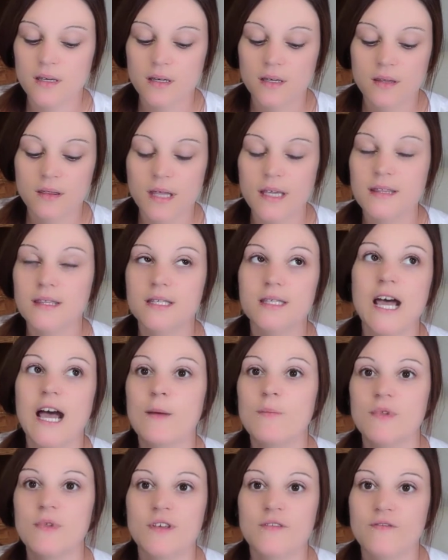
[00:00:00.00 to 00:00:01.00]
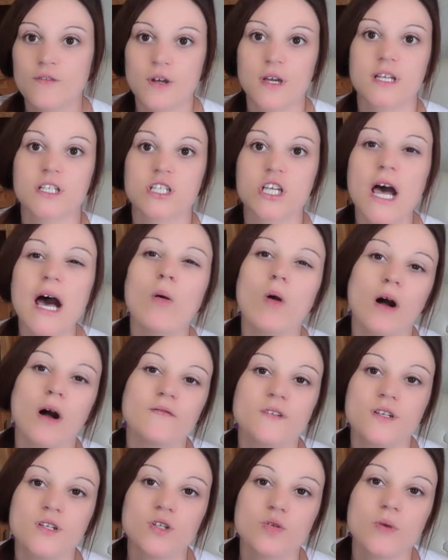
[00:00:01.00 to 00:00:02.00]
like the top of the fridge. How
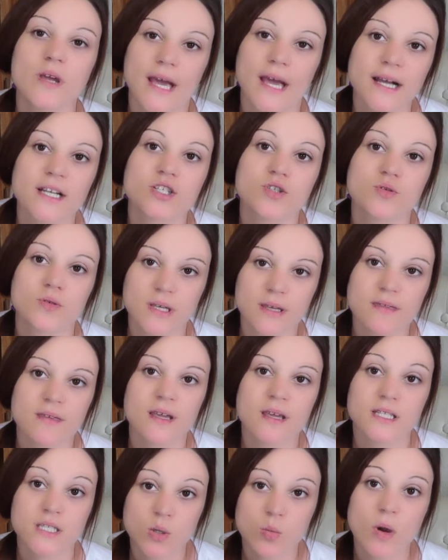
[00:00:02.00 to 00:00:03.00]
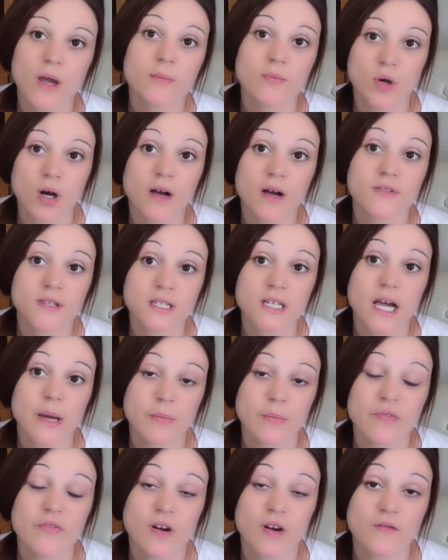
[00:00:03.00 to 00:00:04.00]
often do we actually think to wipe off the top
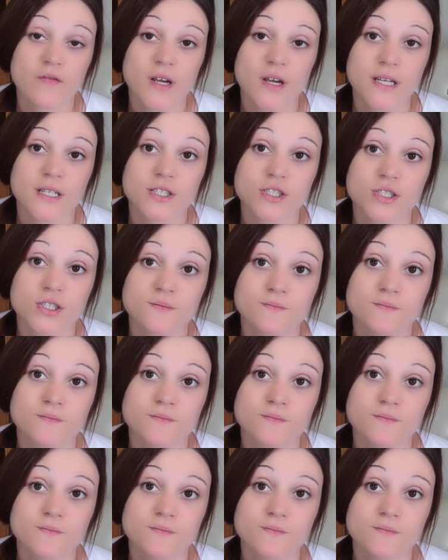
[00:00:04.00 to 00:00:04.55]
of our fridge?